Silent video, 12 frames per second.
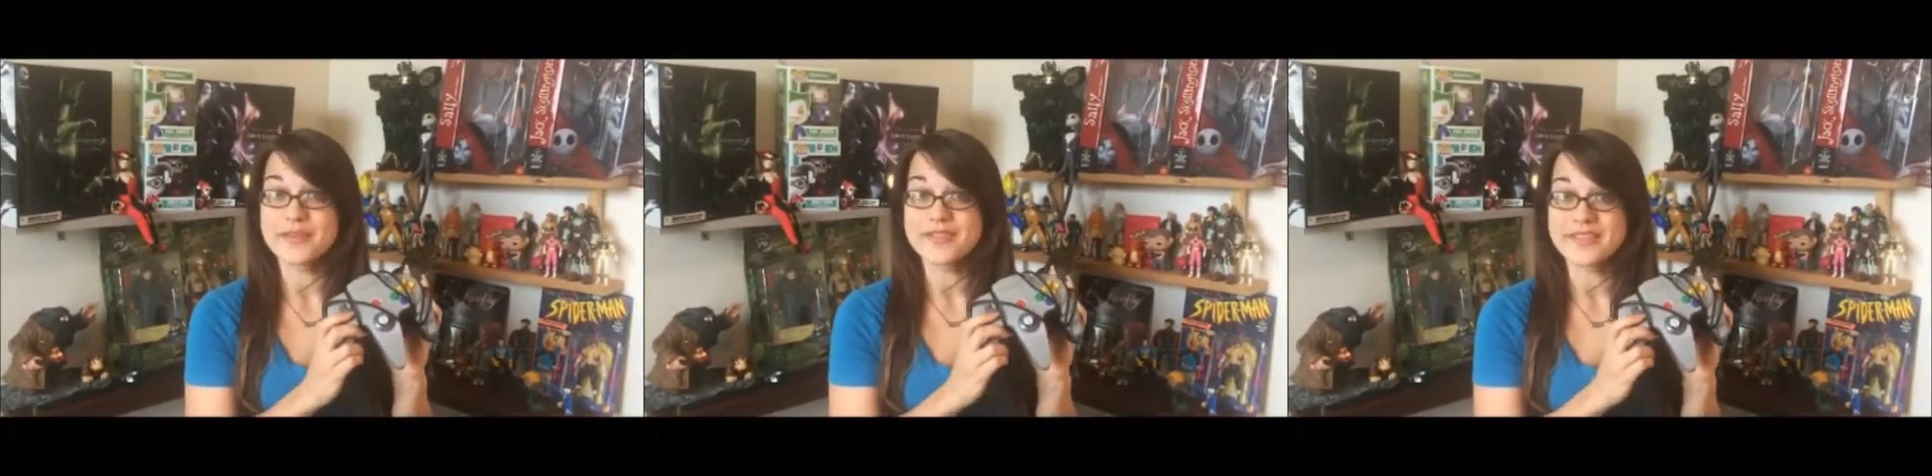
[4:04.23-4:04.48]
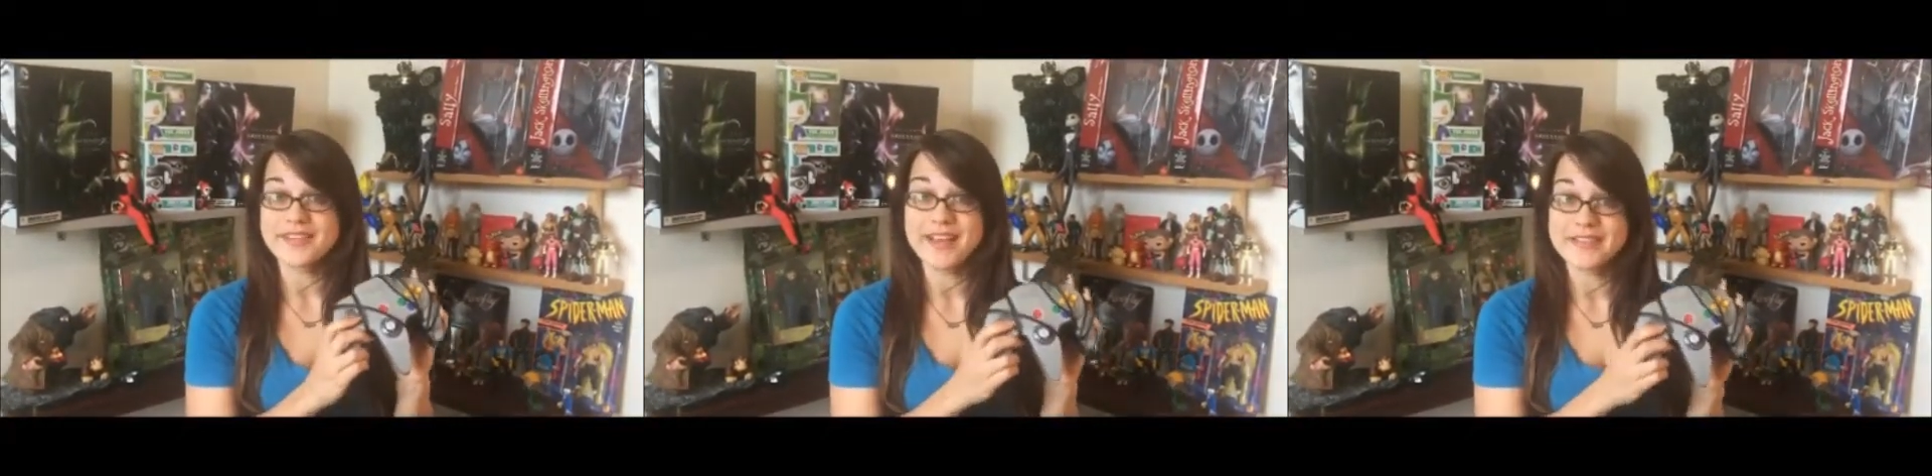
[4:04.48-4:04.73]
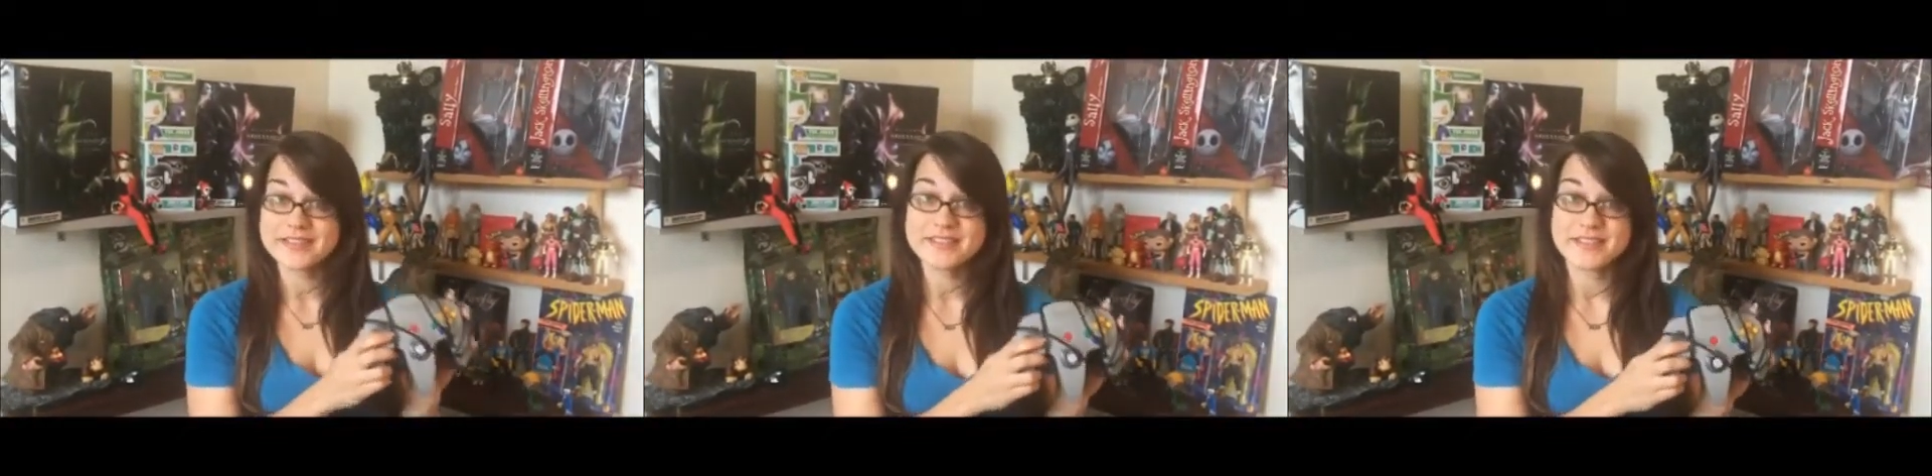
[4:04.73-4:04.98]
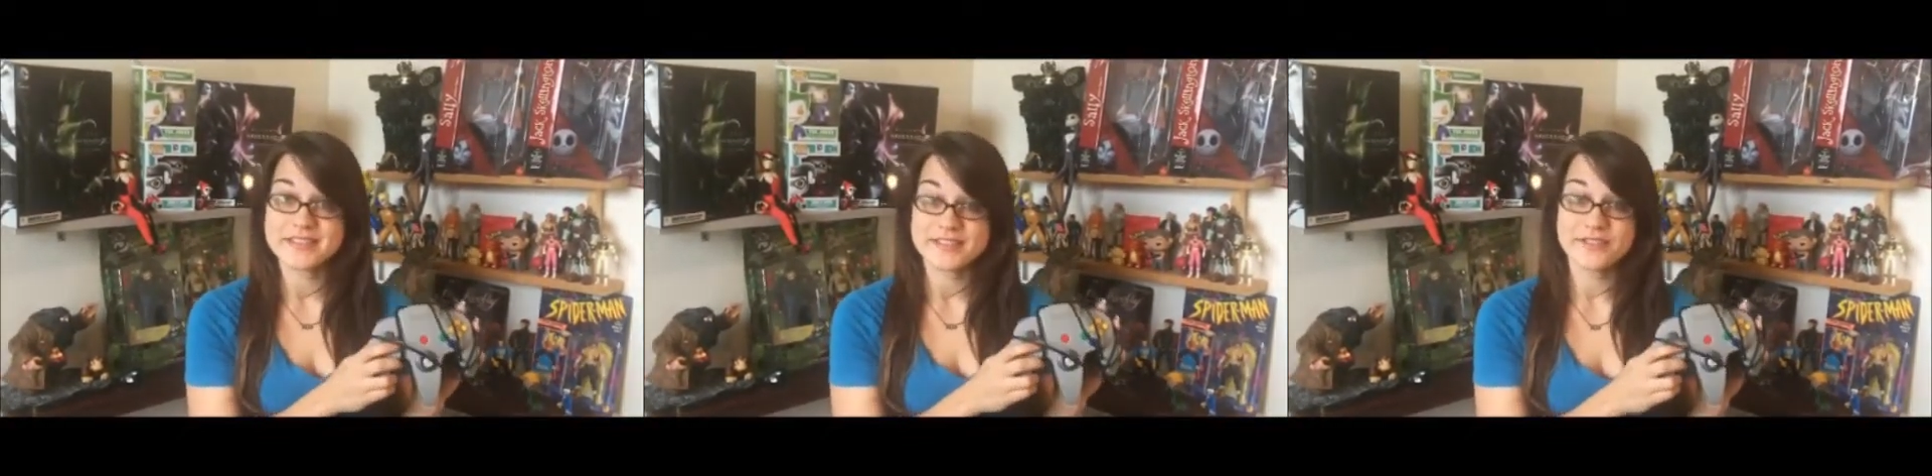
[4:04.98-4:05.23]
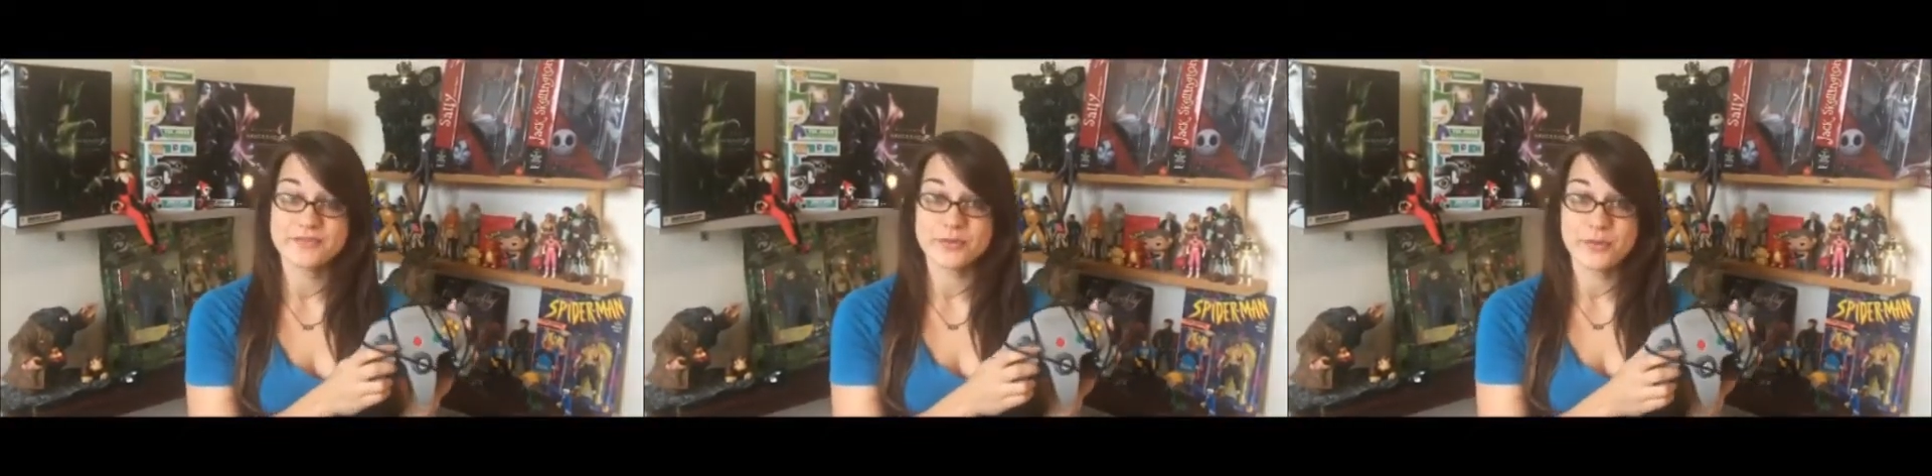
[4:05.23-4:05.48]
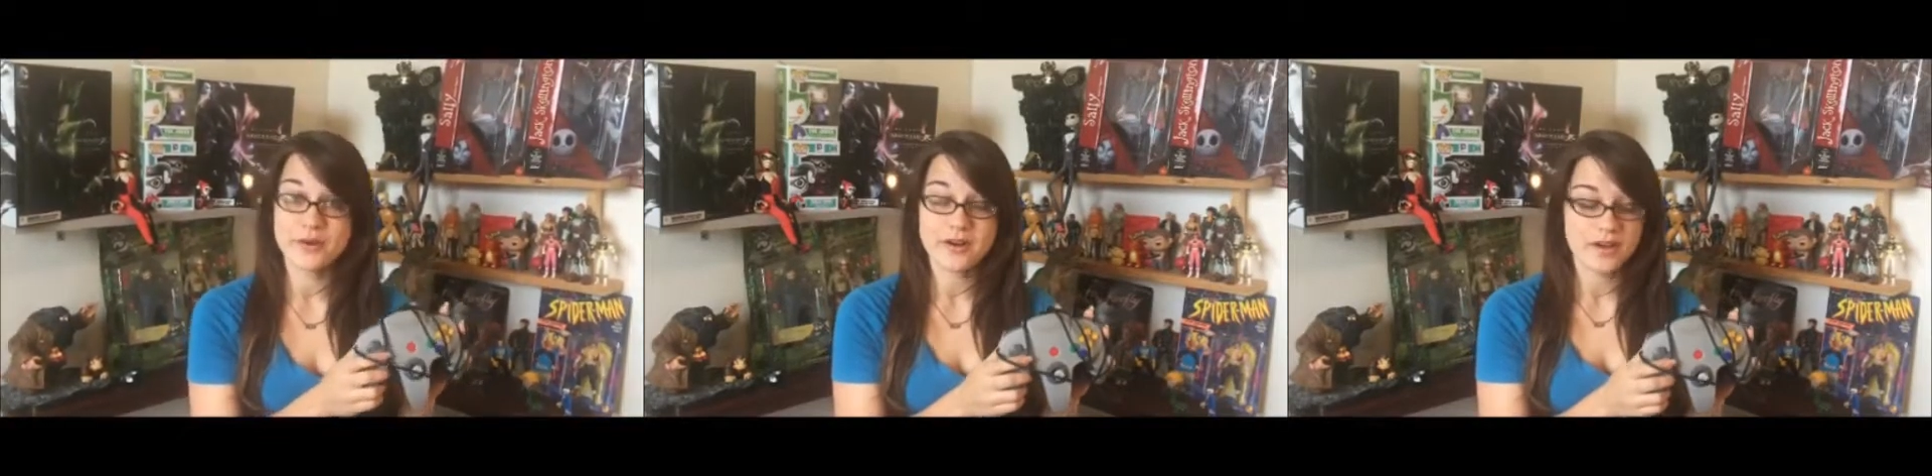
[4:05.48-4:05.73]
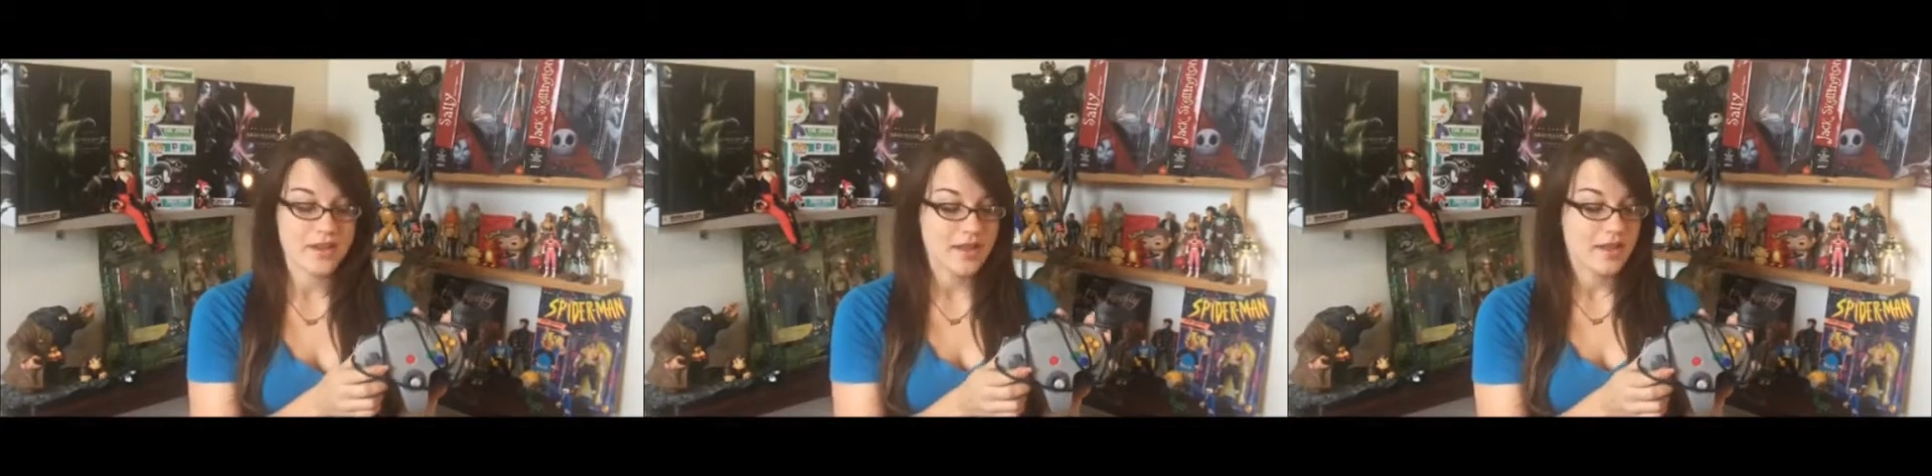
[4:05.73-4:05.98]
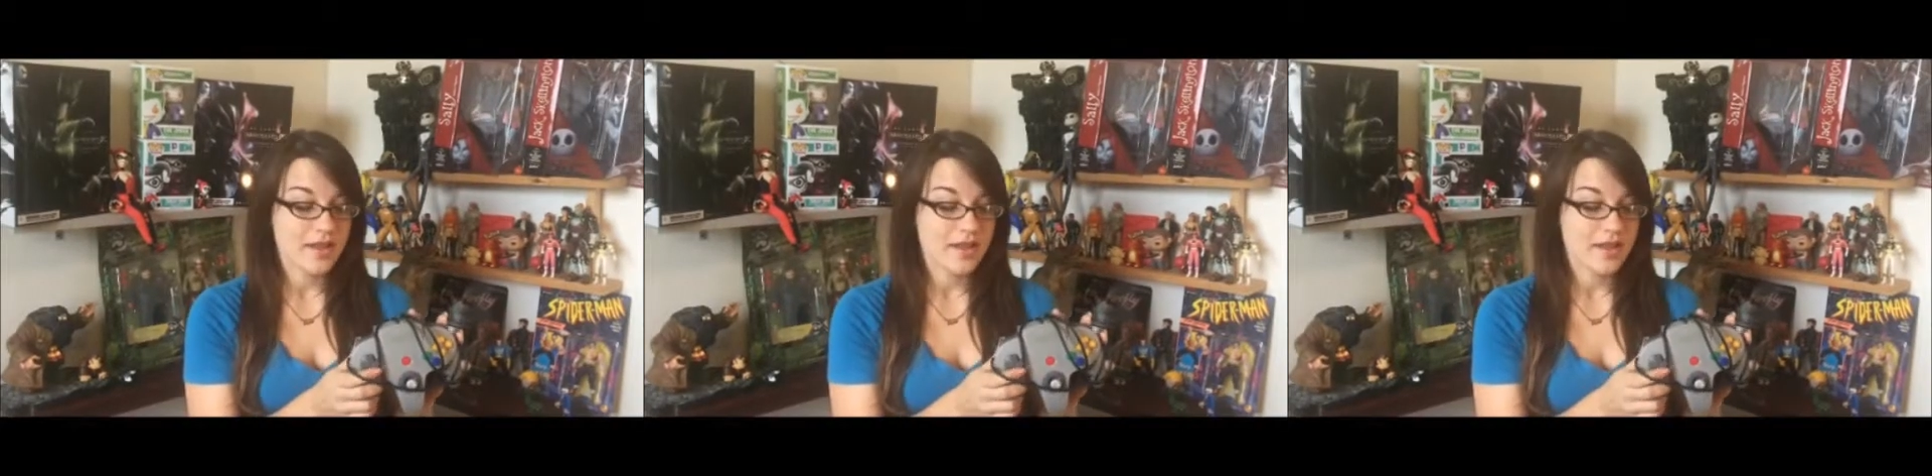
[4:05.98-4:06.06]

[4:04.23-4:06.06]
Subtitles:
with the N64.